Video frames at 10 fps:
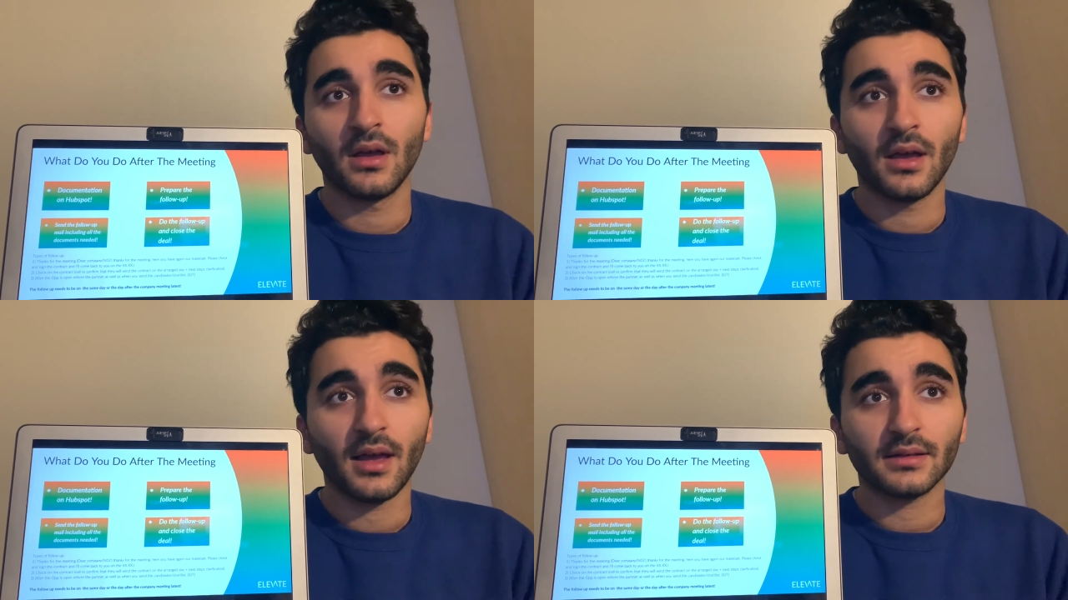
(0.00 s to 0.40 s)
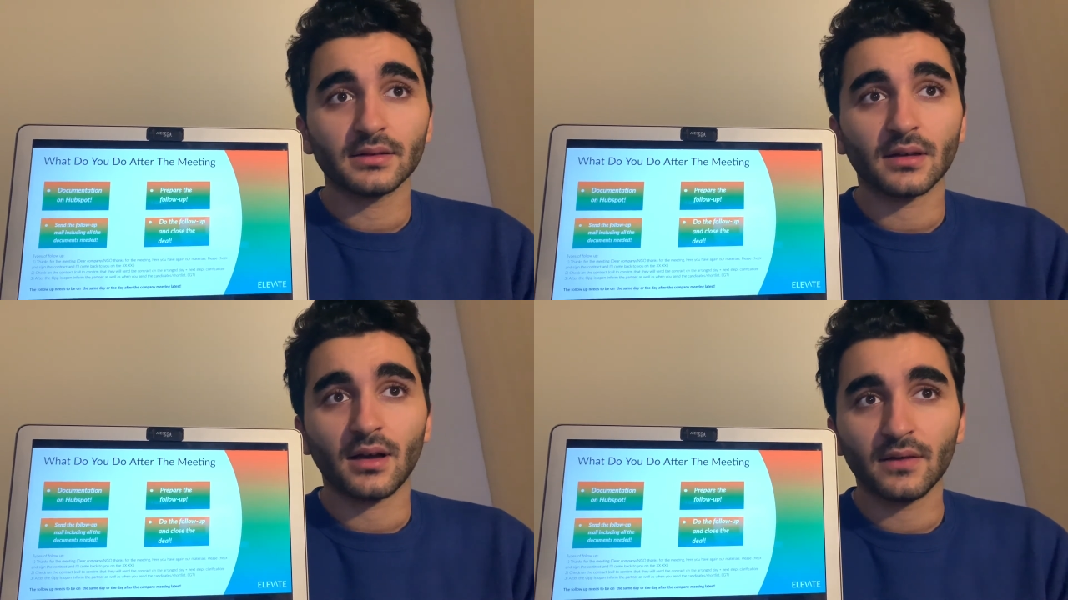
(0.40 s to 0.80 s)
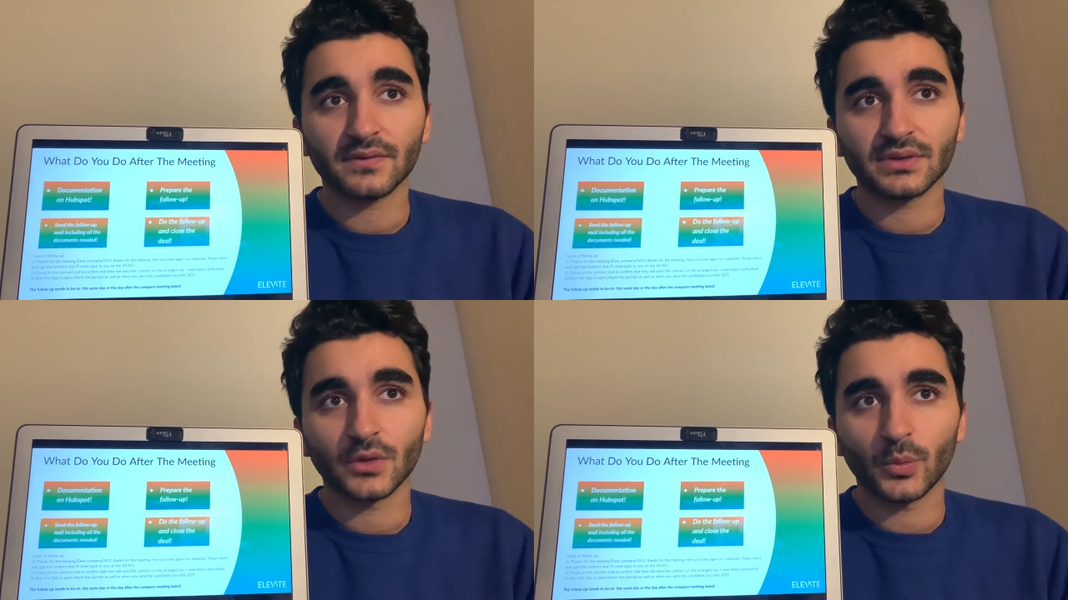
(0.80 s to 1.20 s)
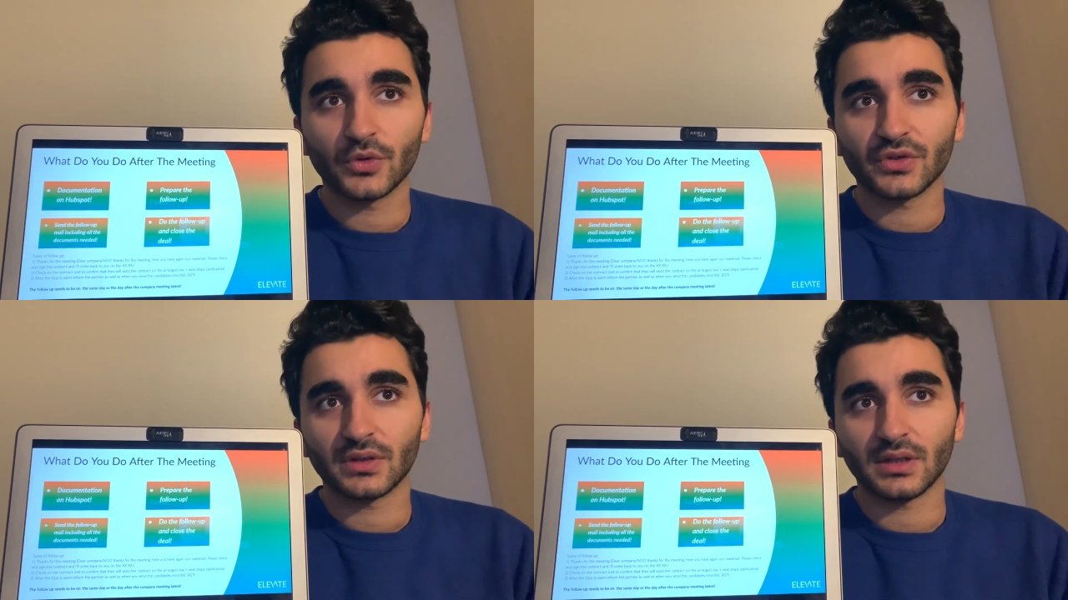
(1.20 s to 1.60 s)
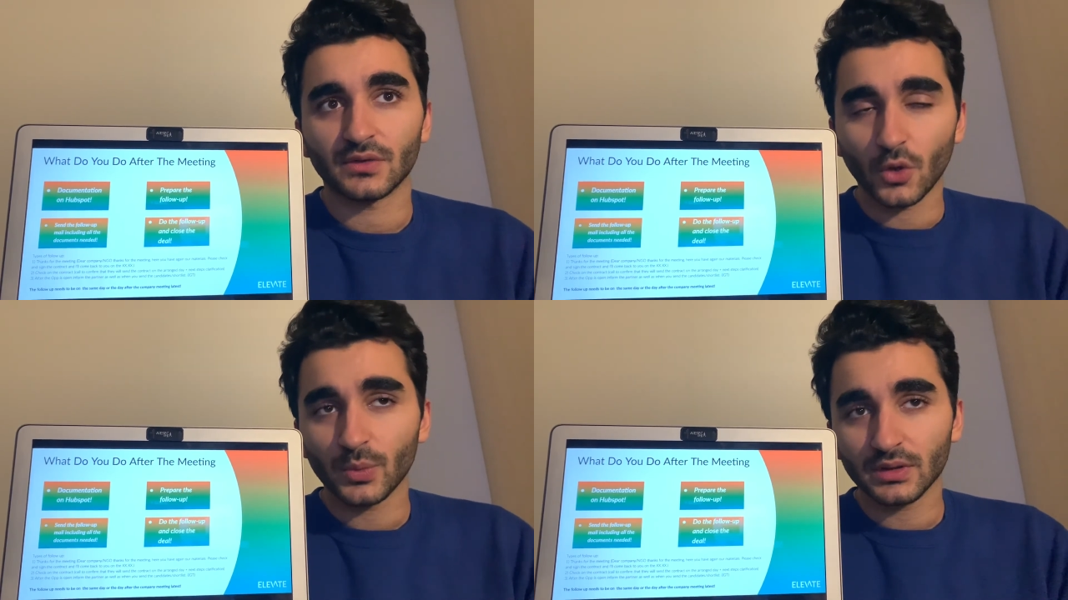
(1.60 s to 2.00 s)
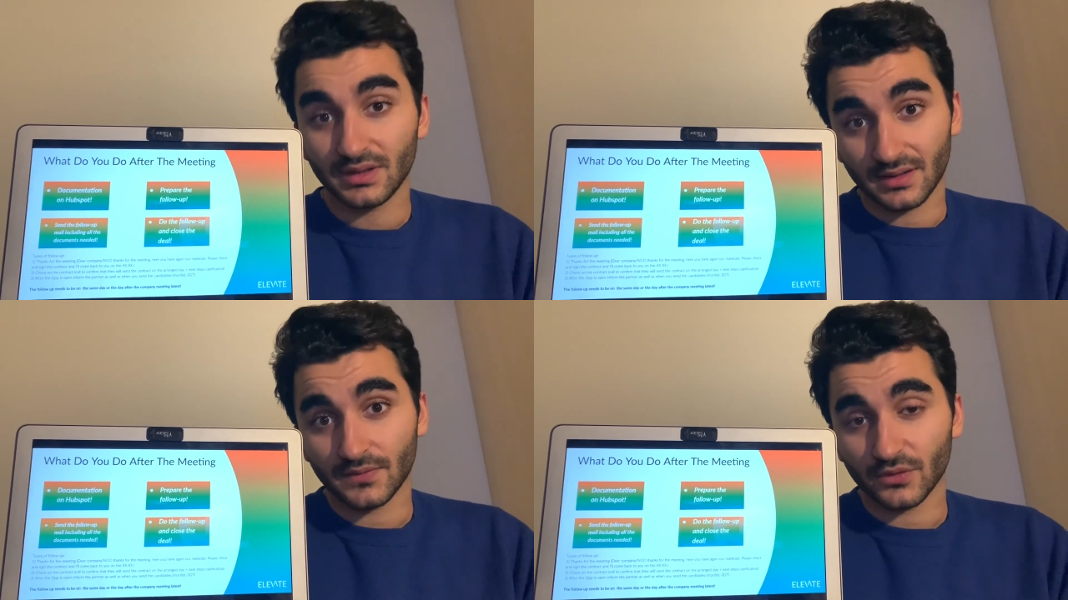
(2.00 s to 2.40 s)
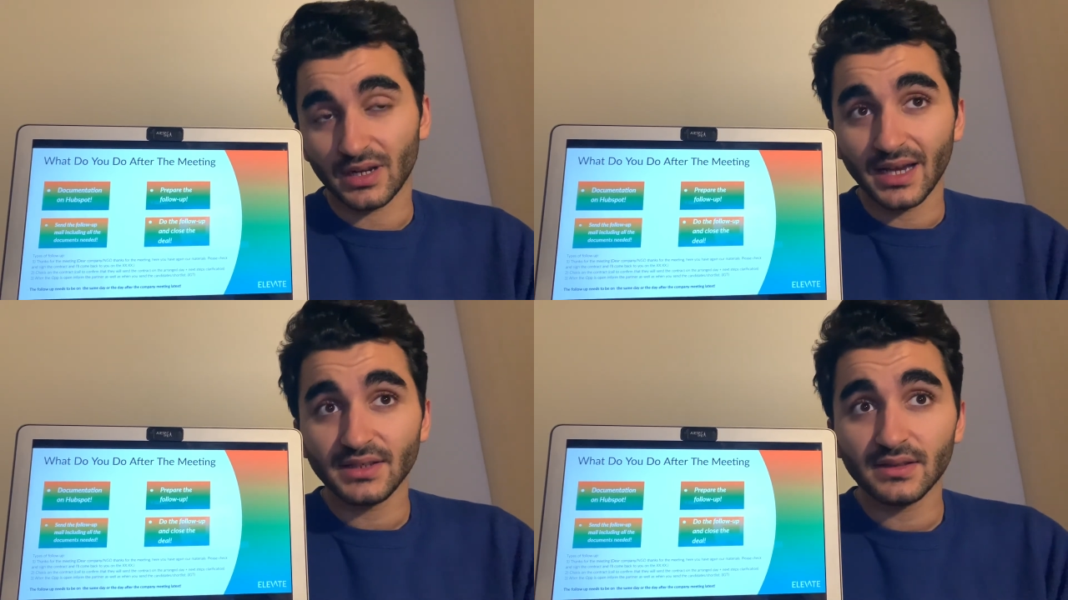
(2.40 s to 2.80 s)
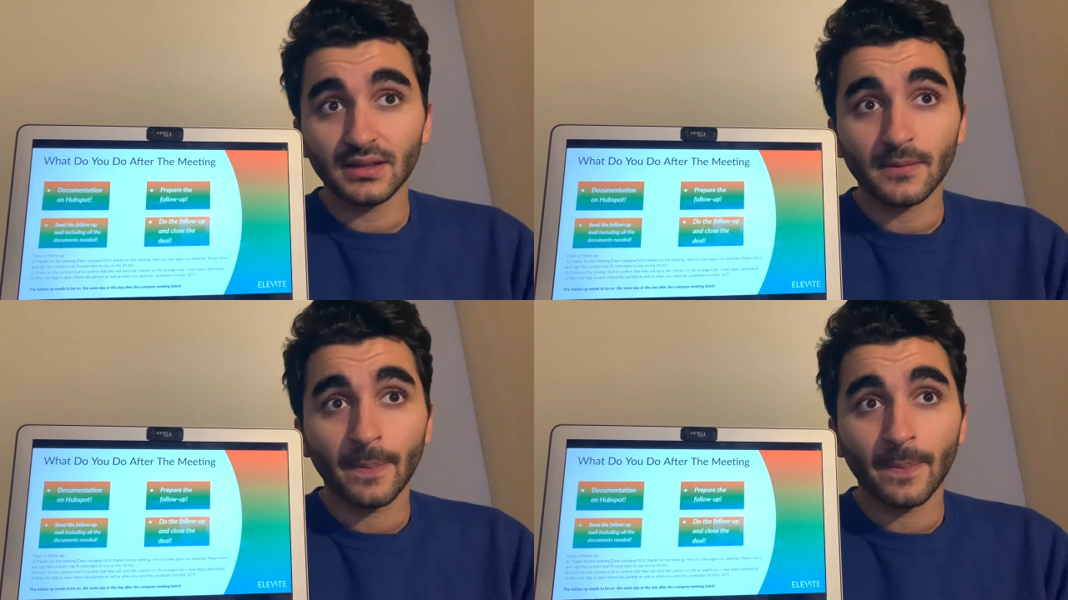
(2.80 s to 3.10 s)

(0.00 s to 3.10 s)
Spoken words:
And after the opportunity is open, this is for IGT,